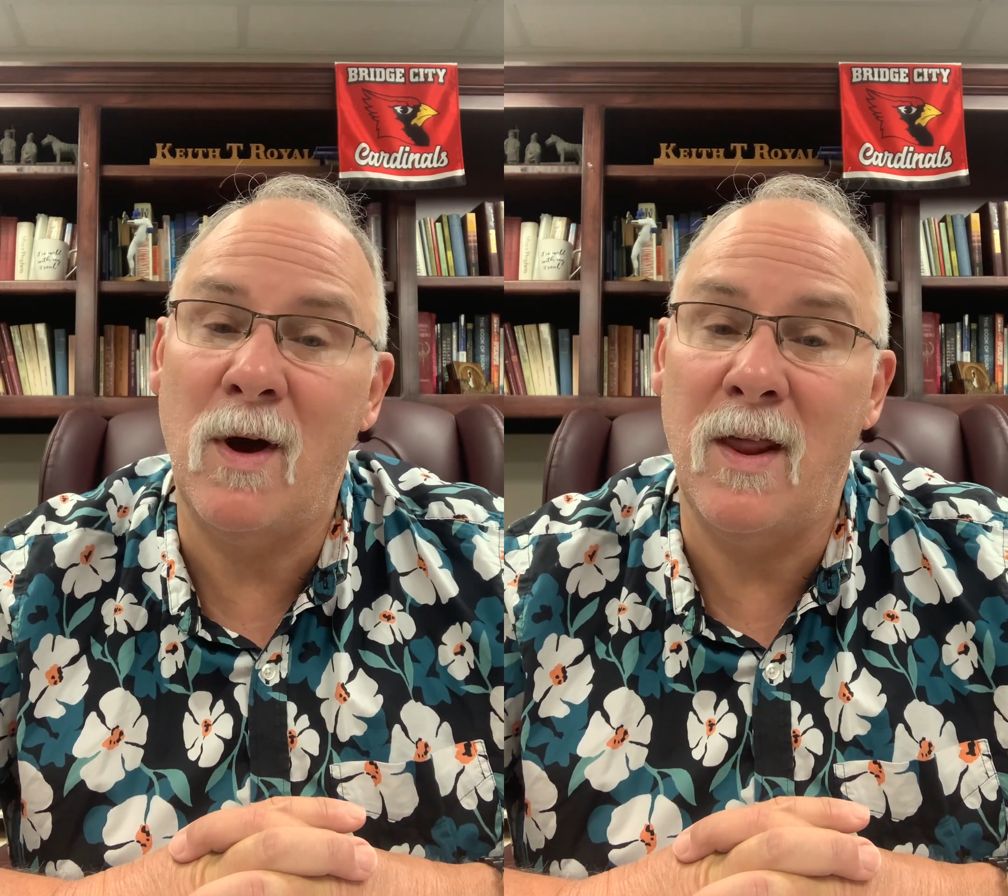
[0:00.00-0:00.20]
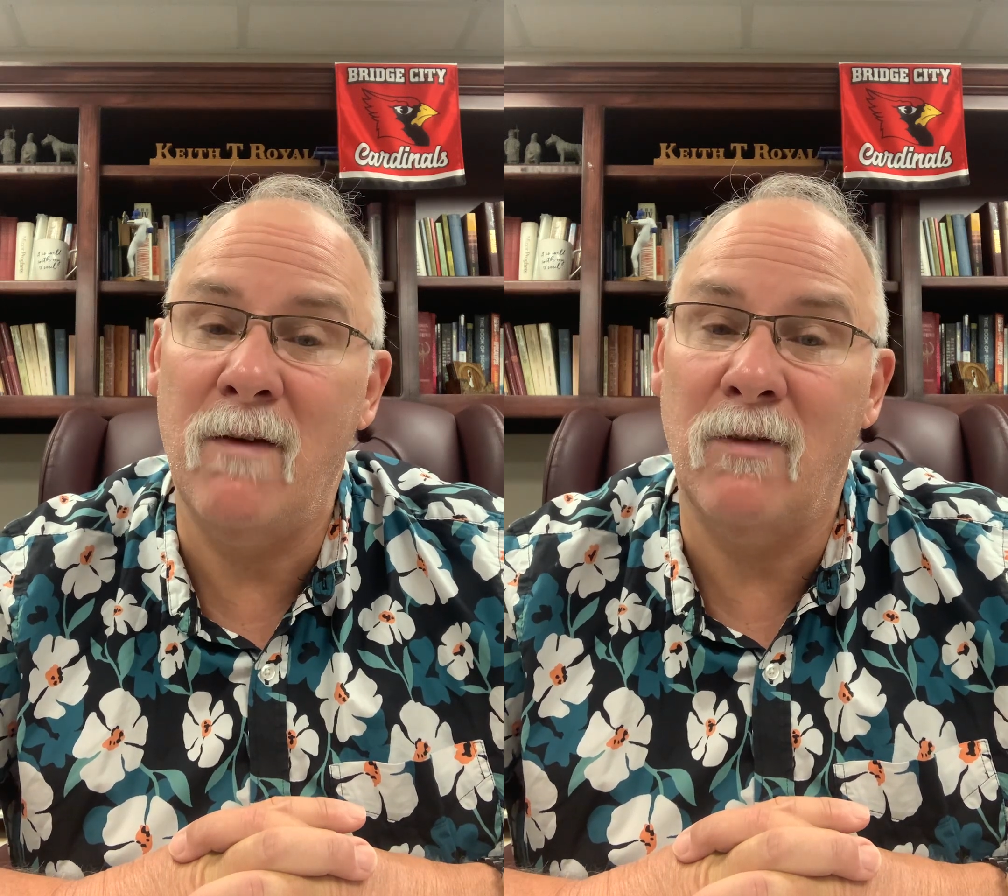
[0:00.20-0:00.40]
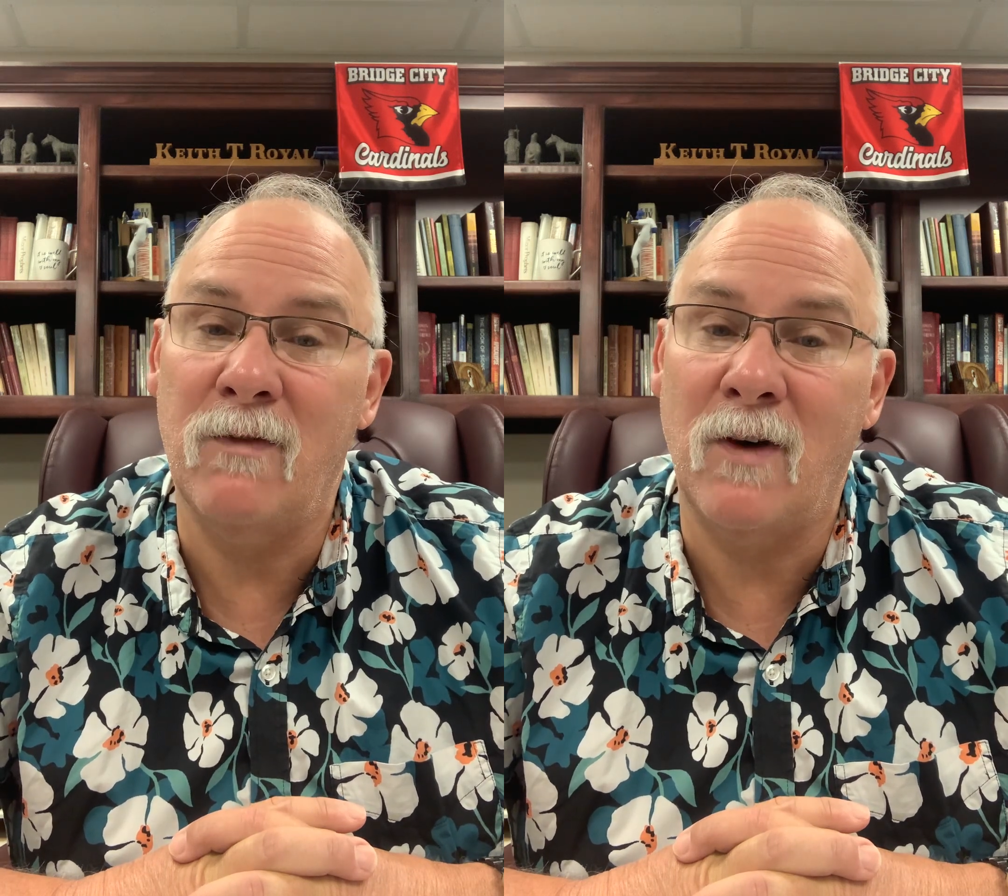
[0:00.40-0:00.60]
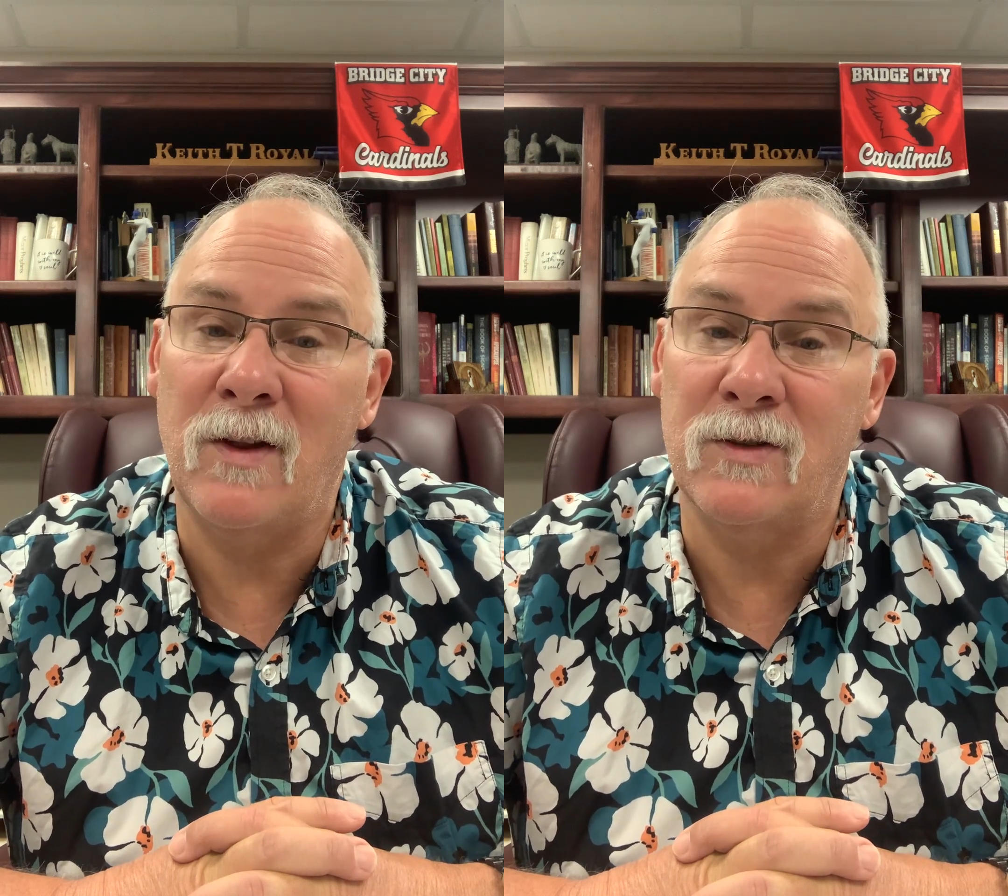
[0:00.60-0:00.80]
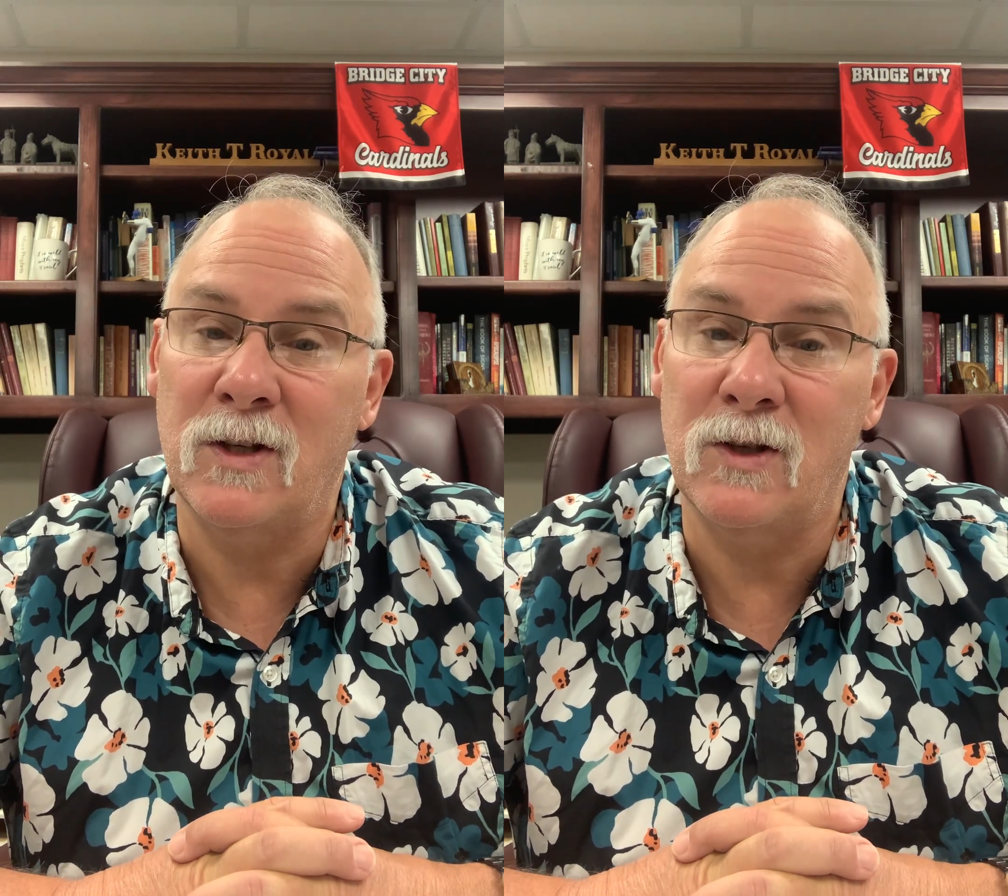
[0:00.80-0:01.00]
the Heavenly Father
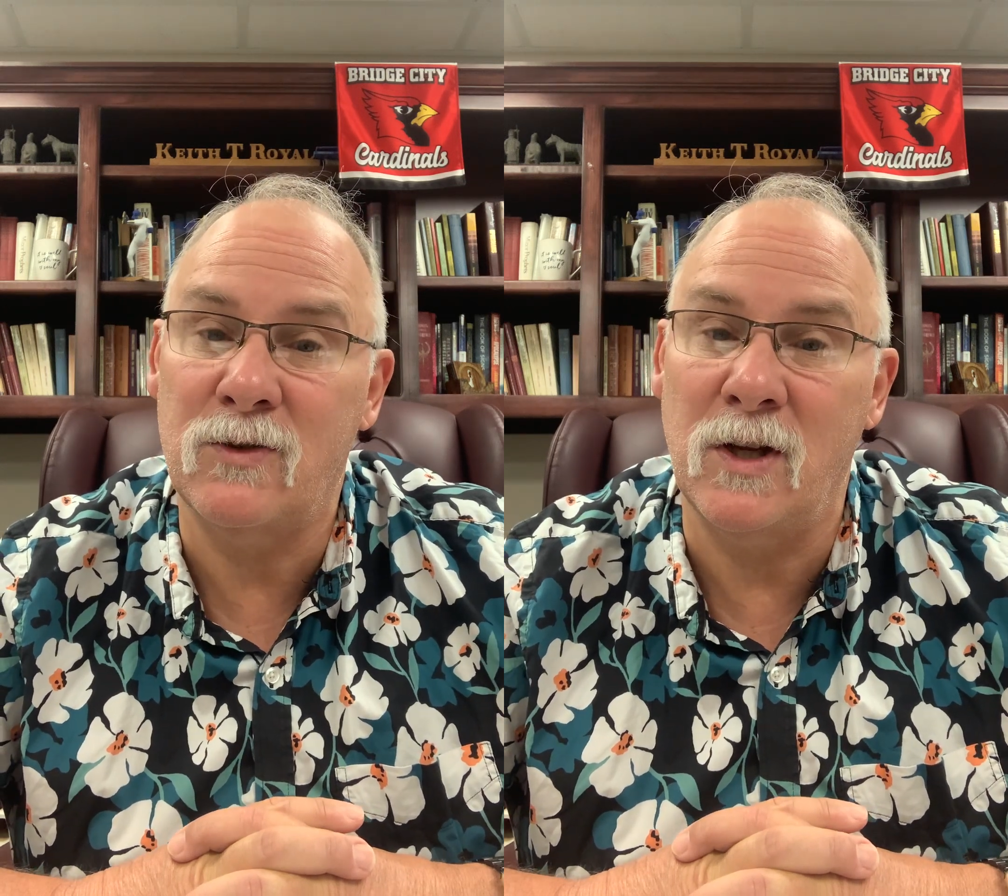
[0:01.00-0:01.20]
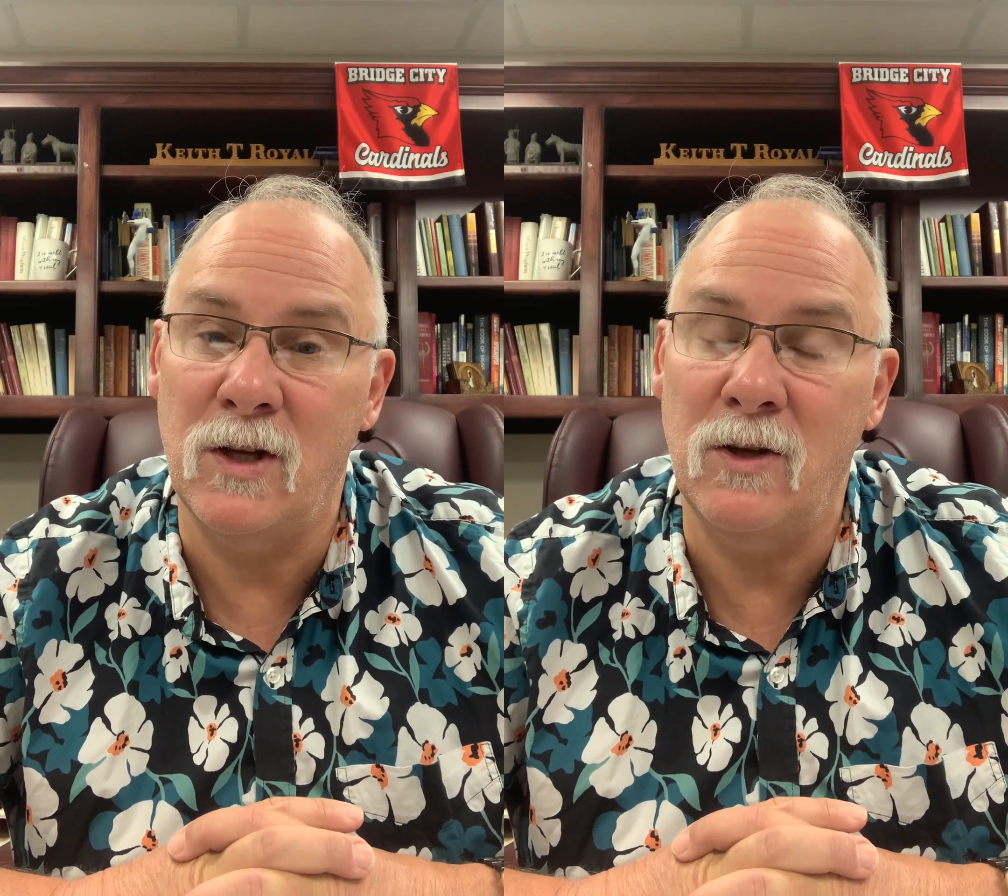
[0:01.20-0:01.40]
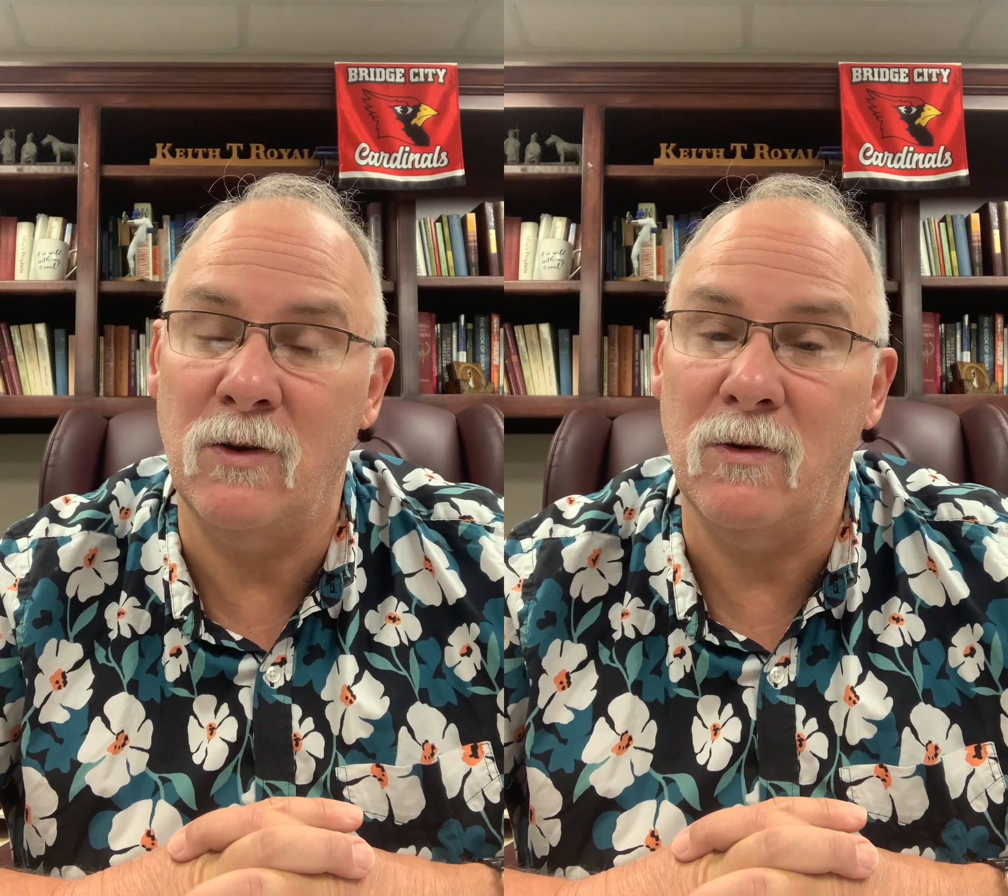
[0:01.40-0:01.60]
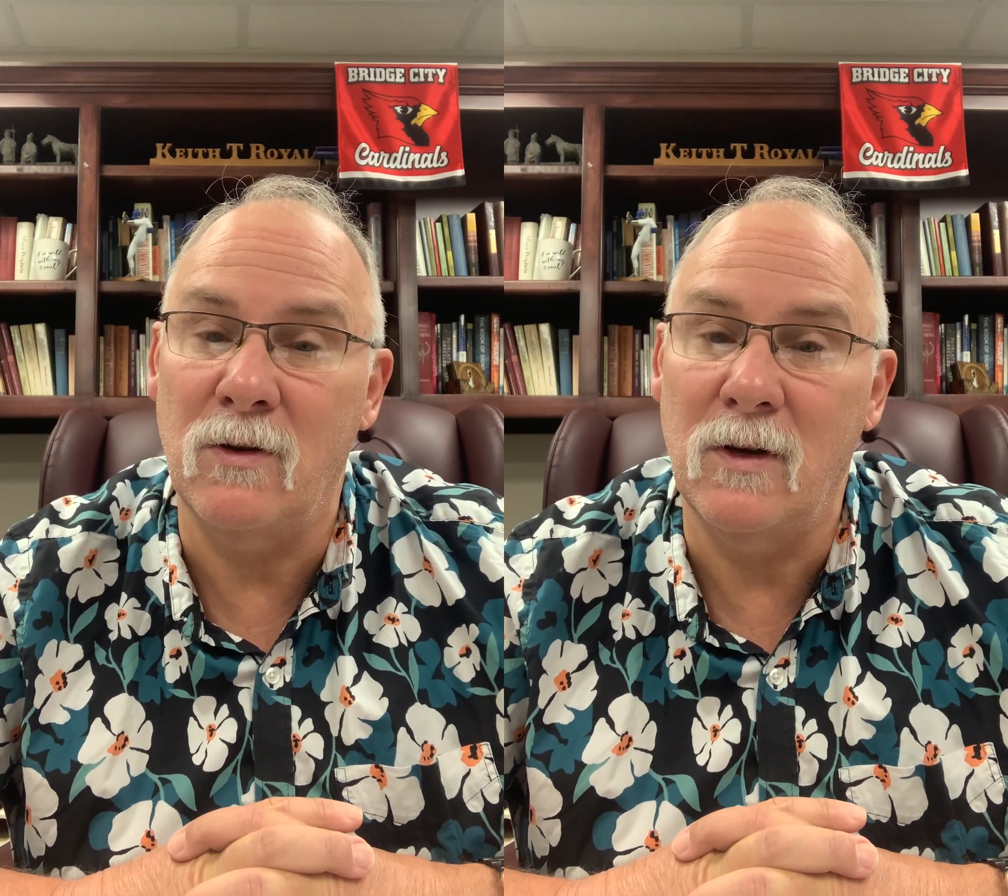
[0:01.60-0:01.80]
is going to treat you